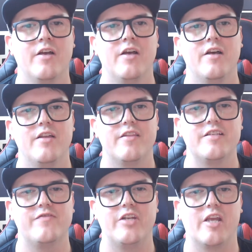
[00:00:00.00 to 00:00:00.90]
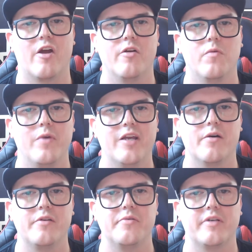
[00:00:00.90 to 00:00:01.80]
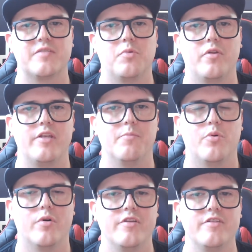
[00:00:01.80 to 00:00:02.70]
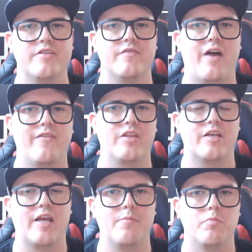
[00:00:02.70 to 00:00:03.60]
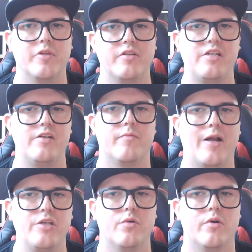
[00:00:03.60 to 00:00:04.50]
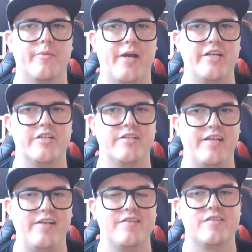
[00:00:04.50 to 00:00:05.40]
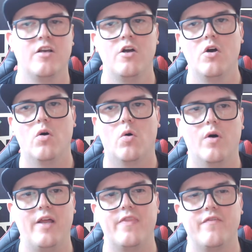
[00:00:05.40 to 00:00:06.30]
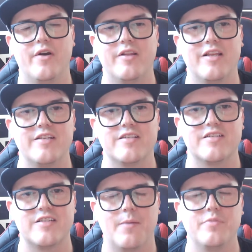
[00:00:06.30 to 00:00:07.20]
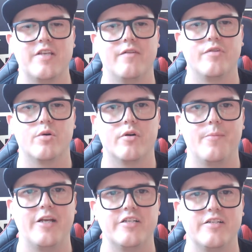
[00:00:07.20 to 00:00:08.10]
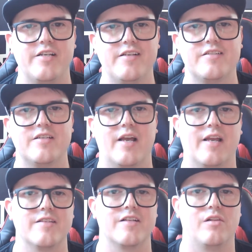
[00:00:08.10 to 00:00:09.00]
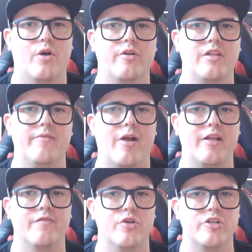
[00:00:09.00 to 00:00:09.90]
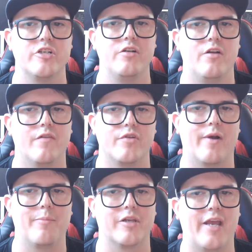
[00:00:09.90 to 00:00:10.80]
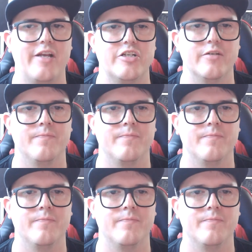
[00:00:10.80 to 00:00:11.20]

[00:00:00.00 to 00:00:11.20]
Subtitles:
This video, we are going to explore the importance of having the capability to run your automation tests, or at the very least a subset of your automation tests against a locally running version of your application.